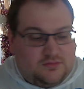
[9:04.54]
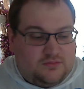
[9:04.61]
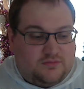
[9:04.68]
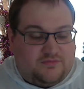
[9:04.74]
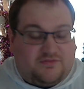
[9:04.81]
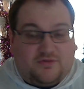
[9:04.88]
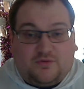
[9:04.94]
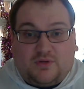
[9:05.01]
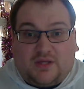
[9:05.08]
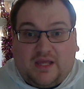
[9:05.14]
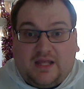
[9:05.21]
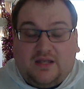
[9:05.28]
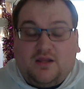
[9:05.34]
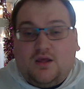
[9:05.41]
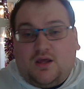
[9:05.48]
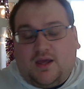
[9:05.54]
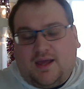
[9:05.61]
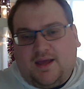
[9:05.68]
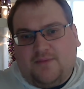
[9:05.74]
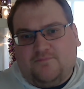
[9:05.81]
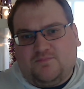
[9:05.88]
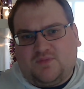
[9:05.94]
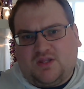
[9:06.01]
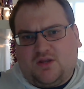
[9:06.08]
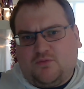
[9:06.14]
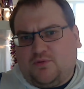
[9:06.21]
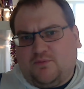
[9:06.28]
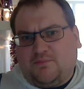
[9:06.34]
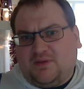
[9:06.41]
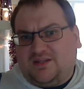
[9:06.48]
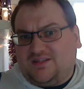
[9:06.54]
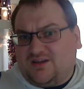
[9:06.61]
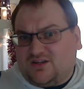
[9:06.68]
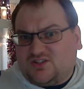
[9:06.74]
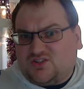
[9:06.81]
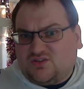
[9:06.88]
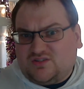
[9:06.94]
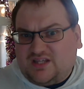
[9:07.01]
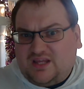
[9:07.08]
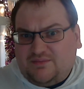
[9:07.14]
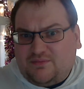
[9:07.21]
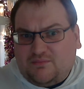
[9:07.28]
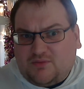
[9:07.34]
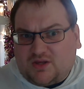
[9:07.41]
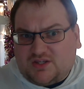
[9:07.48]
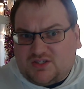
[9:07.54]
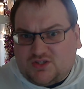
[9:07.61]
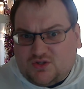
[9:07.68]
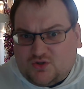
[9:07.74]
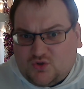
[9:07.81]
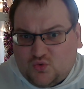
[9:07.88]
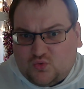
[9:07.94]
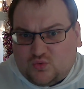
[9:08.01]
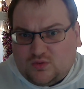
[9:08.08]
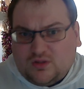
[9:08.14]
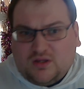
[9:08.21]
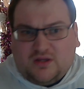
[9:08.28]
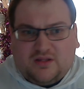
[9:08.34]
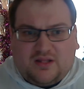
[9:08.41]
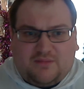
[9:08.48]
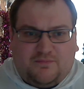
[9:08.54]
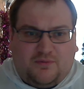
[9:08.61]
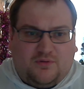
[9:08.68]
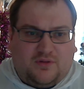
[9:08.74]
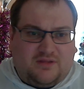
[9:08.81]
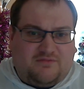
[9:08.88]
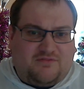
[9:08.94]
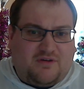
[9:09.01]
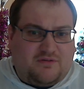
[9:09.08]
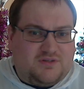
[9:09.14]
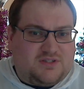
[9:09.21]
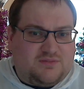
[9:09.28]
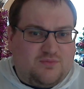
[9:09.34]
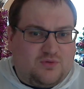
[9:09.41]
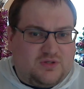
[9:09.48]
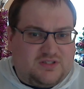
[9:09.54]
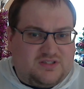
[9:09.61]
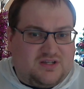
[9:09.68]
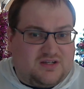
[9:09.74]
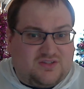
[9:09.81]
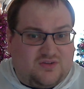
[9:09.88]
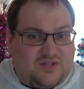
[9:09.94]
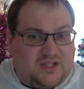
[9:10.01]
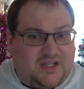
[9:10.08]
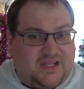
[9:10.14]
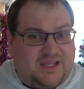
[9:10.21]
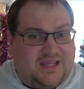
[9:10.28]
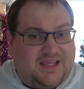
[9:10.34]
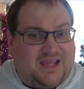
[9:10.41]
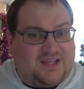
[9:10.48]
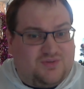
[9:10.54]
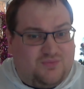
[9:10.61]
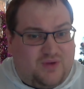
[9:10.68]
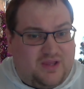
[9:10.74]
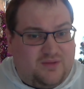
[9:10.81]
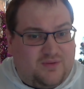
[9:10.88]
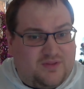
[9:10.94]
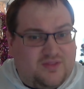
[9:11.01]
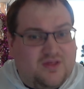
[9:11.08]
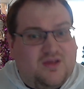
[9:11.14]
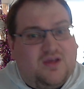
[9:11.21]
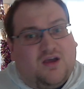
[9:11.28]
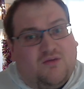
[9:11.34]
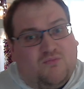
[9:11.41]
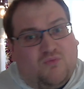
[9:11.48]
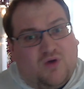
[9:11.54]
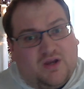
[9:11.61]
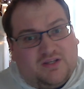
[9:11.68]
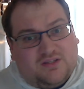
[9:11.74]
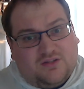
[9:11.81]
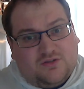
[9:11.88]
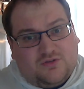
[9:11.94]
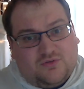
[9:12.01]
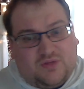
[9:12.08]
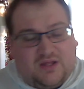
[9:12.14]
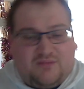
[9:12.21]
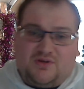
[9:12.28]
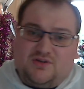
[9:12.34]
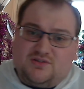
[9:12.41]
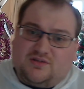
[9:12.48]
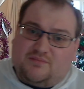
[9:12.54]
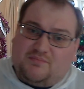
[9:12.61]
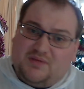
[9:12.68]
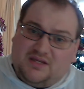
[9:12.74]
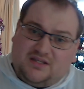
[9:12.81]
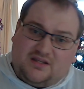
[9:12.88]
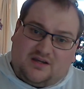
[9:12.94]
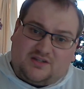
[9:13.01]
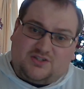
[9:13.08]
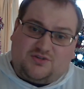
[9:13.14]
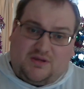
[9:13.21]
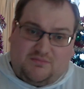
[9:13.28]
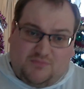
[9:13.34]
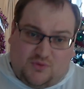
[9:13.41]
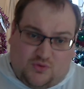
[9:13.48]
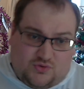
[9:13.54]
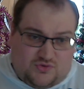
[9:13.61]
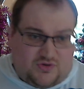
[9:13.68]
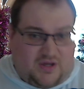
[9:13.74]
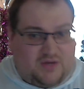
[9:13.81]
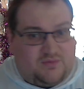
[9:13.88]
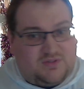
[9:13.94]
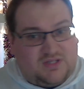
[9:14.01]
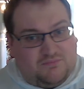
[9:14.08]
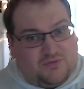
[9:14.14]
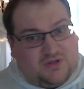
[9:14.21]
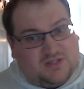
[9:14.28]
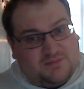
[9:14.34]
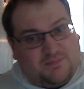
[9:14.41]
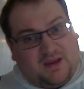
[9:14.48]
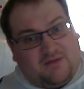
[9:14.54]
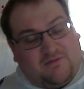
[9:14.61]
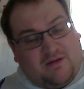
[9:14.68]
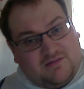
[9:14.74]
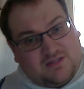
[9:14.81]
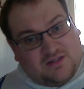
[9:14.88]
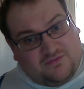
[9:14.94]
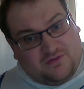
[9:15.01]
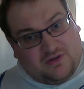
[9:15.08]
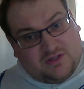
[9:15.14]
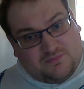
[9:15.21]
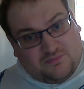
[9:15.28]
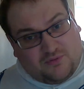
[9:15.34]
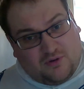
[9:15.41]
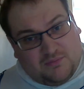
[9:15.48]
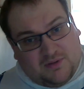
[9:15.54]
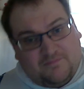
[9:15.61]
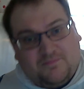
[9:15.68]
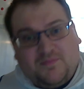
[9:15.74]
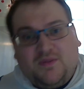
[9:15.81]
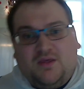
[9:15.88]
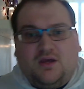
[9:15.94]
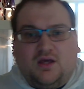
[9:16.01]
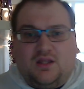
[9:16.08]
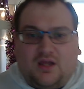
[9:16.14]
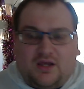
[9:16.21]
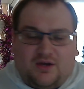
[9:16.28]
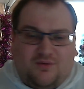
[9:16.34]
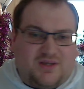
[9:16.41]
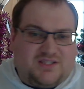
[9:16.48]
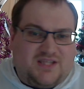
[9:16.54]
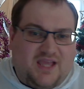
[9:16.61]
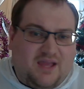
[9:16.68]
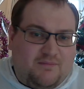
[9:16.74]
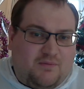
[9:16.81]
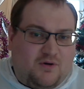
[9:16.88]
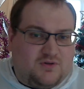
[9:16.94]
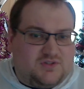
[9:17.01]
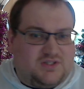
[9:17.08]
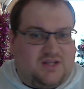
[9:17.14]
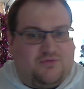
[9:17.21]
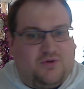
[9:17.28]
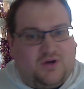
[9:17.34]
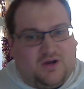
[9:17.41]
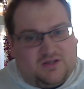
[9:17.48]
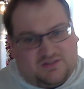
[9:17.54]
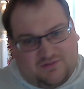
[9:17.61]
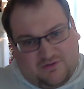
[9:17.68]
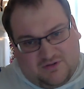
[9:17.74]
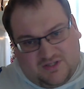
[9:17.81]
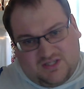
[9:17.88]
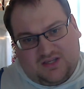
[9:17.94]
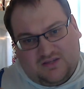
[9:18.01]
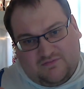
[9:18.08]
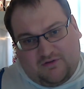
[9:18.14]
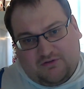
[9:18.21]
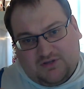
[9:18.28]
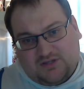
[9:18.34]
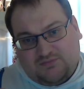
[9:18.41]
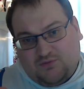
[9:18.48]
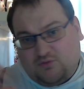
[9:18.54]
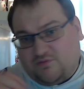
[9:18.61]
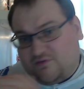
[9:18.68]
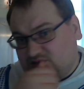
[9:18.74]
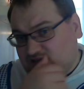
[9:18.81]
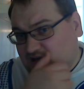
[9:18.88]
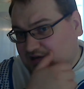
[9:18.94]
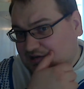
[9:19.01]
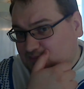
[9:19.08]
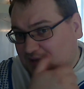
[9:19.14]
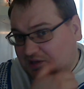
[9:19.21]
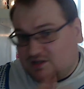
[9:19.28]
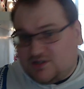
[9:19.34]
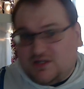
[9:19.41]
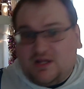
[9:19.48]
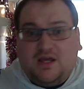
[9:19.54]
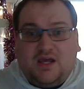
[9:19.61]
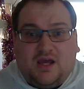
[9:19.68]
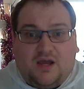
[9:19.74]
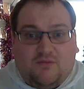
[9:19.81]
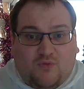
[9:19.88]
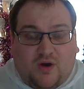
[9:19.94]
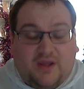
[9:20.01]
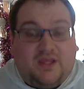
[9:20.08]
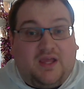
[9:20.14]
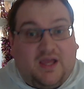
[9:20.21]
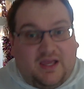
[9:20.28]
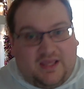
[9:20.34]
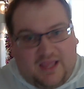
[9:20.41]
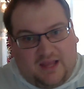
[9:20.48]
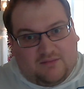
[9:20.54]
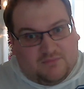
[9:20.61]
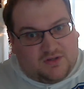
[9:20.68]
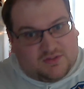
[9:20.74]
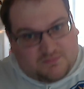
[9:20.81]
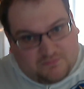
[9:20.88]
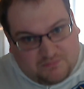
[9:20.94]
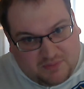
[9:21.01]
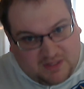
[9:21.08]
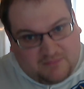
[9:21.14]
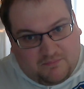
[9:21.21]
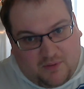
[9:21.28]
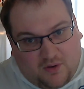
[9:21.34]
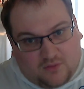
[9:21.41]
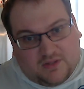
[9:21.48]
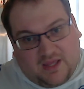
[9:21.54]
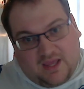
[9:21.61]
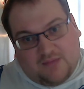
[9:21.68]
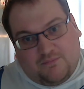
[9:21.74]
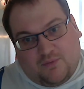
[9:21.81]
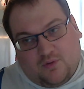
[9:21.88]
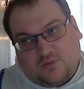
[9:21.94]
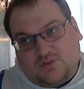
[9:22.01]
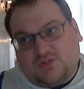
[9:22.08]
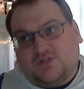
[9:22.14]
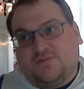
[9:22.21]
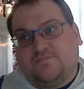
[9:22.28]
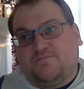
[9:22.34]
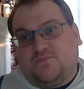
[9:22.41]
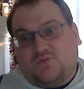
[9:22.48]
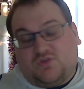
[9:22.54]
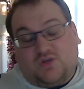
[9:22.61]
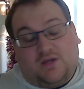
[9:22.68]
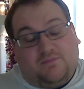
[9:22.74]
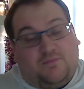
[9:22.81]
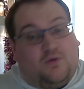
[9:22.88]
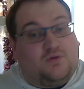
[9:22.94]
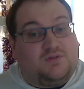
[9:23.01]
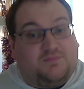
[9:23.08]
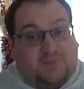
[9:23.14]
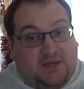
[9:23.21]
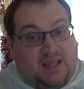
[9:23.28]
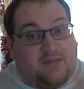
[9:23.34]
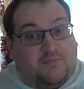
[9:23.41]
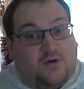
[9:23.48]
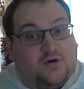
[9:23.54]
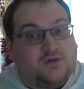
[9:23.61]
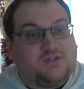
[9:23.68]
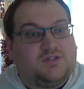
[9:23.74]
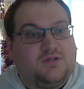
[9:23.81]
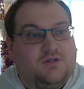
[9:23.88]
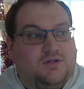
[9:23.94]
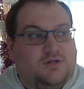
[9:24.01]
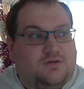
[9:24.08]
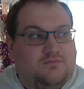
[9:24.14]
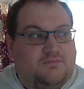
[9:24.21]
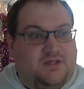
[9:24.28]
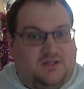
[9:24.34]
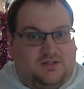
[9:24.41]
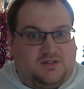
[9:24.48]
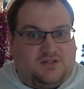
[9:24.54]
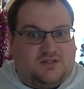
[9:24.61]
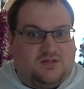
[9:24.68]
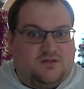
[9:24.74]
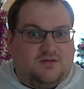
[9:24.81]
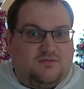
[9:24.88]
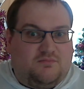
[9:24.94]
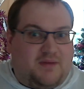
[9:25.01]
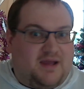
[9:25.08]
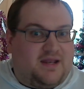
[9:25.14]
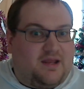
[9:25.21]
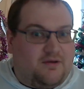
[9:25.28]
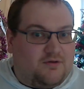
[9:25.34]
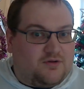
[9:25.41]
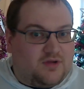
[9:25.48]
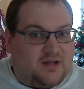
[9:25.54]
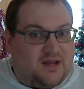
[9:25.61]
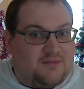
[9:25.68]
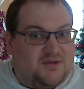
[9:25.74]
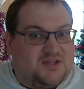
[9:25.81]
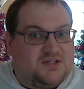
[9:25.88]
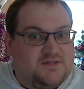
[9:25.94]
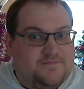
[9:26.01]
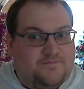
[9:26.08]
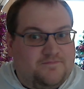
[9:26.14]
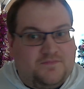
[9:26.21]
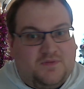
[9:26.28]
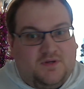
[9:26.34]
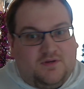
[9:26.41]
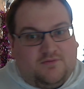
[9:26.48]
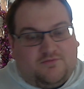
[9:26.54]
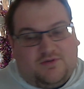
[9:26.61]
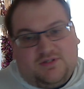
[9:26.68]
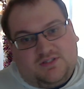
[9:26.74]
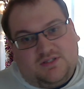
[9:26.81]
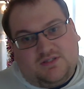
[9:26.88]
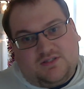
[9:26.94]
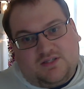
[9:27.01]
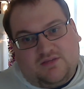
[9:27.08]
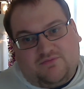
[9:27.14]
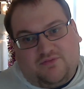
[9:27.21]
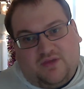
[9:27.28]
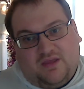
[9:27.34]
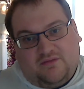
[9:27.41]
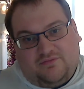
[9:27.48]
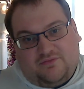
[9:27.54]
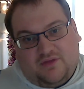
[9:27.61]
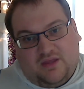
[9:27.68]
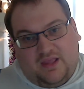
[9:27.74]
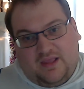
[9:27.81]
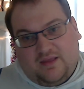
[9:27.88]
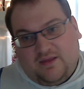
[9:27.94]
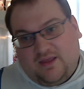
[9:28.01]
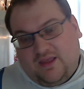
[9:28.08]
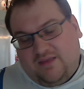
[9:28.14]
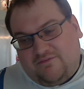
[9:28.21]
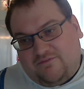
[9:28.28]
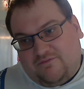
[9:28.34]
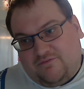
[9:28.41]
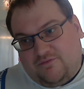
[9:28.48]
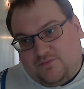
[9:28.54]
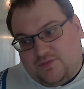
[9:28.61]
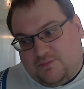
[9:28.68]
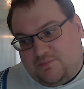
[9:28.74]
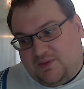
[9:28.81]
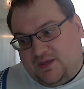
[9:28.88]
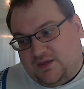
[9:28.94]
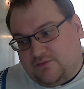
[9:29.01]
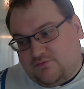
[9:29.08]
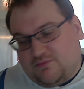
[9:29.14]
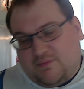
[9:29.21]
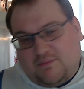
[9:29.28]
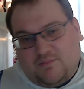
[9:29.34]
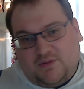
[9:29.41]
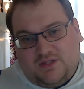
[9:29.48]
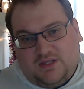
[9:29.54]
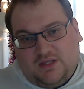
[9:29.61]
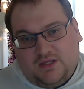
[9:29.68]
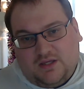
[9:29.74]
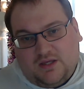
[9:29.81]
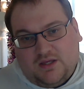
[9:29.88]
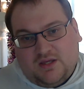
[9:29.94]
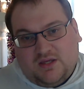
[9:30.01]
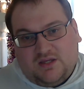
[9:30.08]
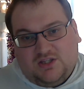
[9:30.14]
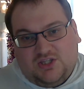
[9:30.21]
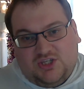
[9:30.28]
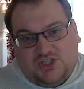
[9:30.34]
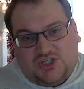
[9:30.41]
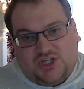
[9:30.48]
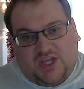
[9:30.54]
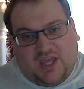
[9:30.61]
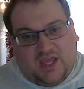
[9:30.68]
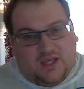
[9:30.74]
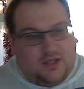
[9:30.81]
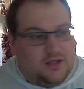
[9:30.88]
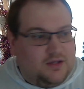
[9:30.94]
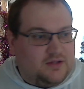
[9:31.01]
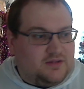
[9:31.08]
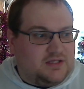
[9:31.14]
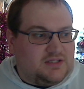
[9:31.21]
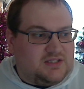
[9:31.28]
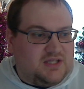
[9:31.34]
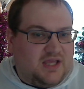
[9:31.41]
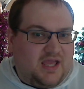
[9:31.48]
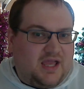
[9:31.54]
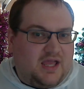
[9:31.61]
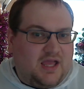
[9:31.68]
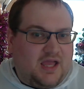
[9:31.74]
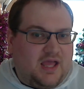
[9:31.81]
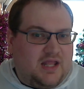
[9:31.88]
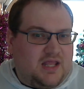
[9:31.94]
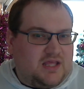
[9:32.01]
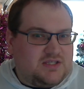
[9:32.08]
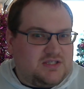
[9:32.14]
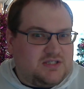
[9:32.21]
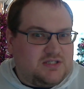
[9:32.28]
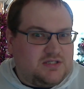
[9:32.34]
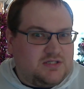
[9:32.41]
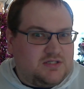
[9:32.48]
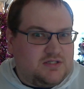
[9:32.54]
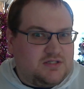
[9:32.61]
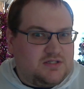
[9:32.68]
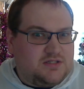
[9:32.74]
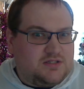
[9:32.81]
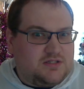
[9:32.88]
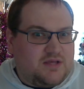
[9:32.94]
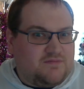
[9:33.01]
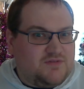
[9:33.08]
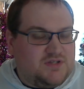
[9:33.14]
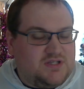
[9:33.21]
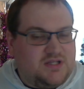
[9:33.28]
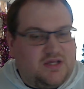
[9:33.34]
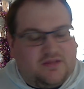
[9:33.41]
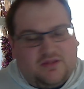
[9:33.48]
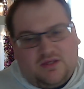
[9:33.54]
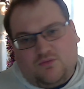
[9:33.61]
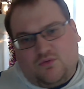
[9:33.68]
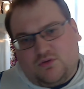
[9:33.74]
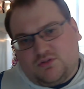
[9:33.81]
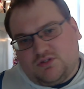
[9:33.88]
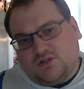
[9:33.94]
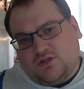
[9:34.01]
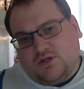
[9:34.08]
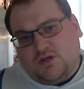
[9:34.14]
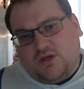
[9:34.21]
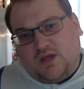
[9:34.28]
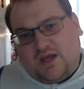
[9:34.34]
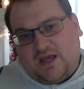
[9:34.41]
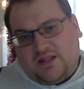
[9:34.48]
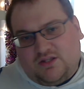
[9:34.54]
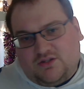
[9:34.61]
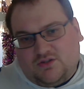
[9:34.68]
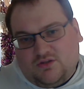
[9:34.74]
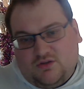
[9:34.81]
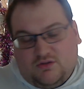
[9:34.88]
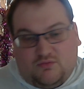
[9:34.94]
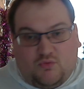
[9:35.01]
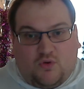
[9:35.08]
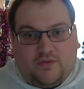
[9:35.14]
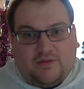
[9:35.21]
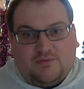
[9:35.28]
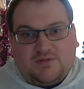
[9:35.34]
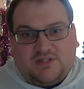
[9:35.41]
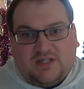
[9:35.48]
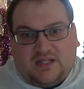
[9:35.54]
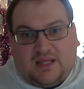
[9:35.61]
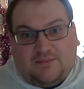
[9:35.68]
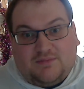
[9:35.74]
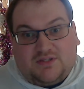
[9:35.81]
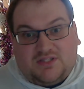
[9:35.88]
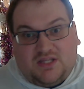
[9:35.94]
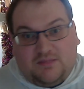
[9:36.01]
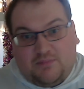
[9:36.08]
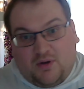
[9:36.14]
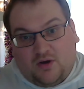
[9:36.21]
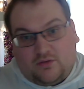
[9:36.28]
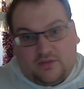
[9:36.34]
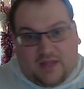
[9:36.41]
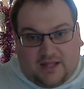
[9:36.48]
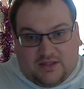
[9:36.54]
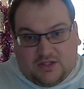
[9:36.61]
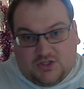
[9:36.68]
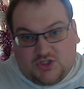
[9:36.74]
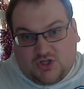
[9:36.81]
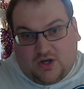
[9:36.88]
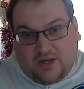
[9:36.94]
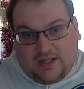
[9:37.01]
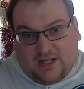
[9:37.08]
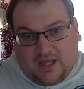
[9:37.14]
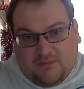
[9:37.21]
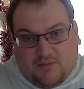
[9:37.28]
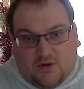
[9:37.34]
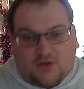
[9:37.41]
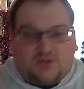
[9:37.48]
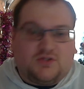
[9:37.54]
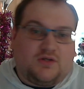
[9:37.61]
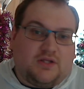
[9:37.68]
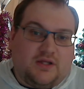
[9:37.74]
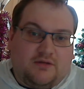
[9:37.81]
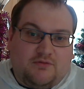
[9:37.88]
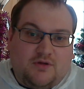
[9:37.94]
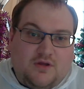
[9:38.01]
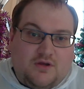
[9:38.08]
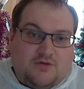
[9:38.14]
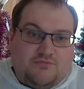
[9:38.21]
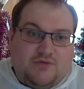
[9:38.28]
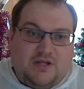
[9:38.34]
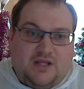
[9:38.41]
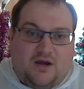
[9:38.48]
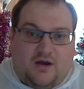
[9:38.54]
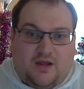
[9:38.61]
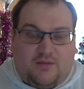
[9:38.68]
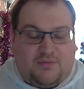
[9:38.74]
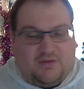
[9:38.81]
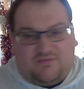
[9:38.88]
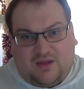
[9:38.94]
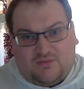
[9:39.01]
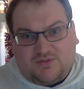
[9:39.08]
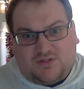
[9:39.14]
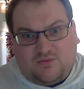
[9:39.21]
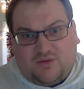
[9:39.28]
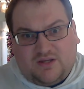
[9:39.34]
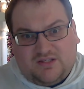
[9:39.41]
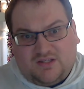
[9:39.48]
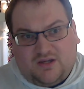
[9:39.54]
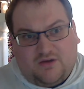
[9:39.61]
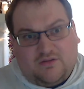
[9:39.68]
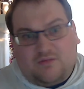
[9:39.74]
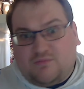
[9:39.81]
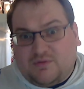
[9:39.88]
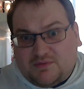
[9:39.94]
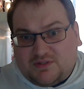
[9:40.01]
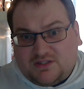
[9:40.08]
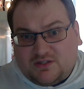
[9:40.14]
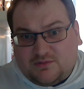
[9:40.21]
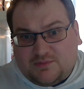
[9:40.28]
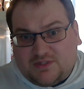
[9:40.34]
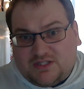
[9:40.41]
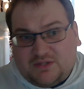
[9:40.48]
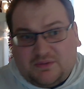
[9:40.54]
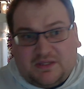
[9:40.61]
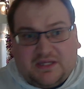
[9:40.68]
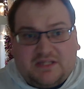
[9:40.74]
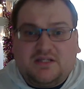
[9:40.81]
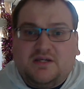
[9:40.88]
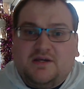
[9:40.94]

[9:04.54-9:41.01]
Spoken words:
Phone again. They don't put big ducts on to keep them nice and cool. They put the very smallest ducts on that they can get away with. And why do they do that? Because the big ducts create more drag, which then brings us back around to the first problem. And likewise, the air pods in F1 cars are very small, very tightly managed. And why? Again, because big air pods, side pods, big airbox means bad aerodynamics. For instance, if the big, remember the Ligier, I think it's the LS70, I think it was, had the one that was nicknamed the Teapot, that had the giant airbox on it, really high up. If that was the way to go, then we'd still be doing it.